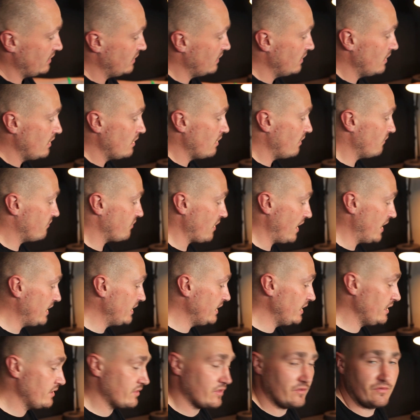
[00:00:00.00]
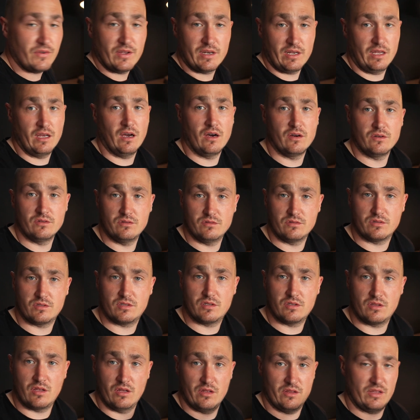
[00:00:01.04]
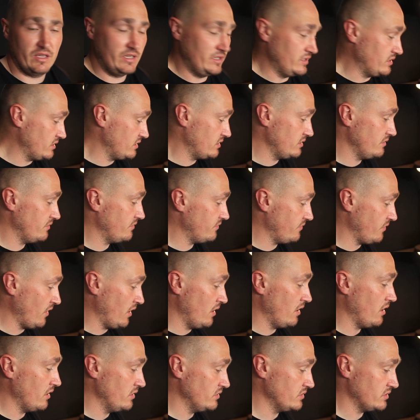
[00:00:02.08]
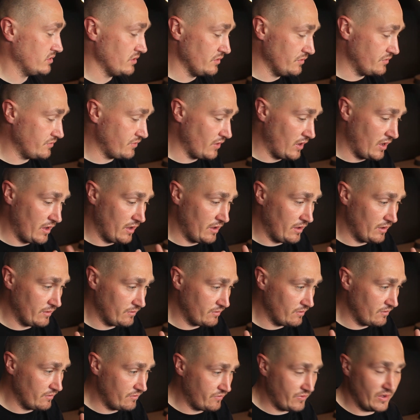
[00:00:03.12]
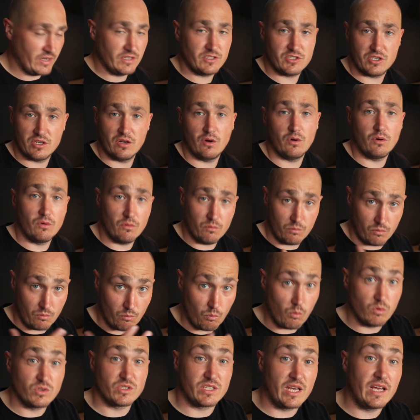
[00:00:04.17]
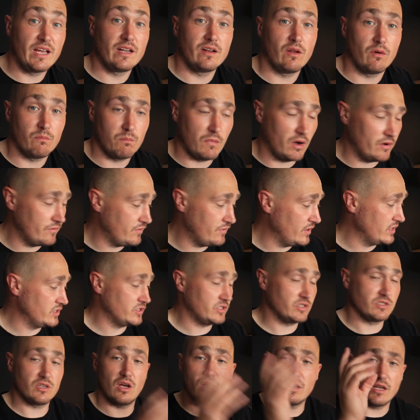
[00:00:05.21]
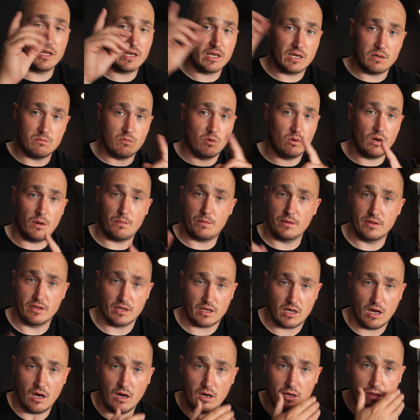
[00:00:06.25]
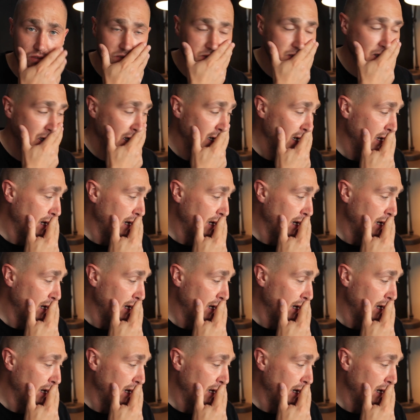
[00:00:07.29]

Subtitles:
for any of the videos that these photos have featured or was in on my ventures, I'll link them all up in the cards.